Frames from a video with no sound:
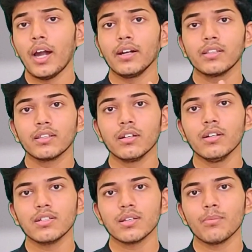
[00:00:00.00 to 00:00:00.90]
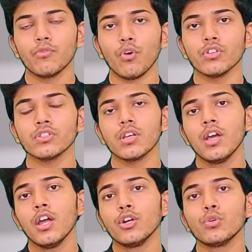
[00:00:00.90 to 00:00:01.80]
and third step was
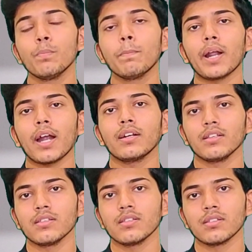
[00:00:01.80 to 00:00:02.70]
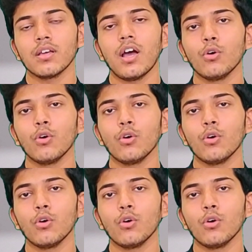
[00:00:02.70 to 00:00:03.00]
to practice,